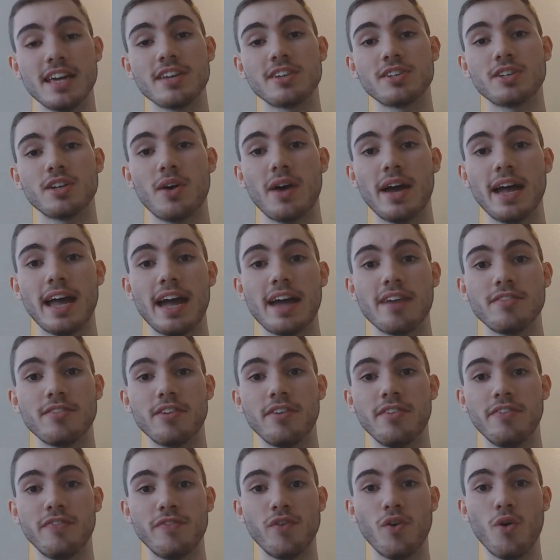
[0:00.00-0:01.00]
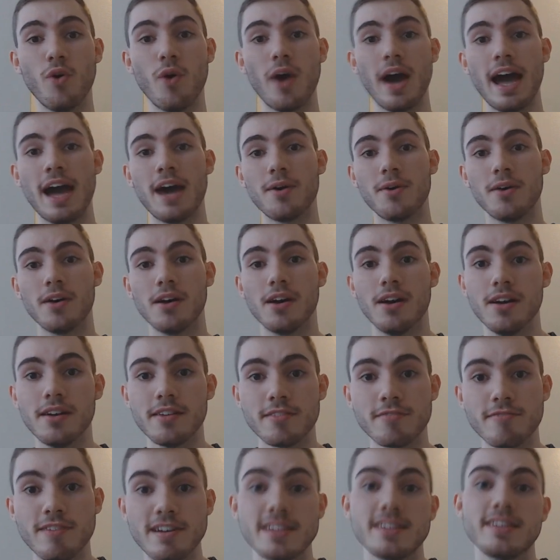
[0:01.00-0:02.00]
So I have a 4-hour
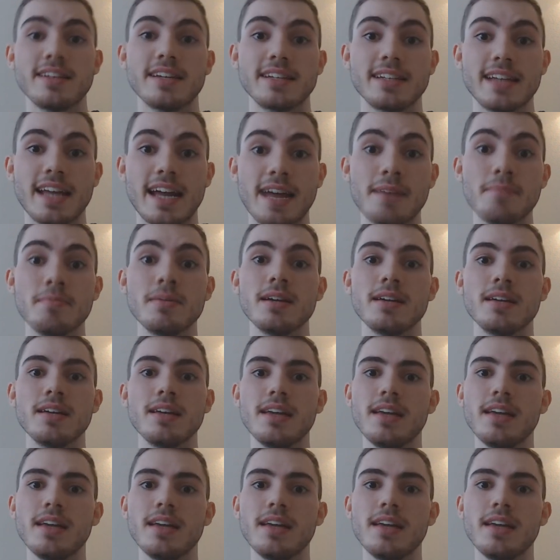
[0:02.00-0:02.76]
written exam,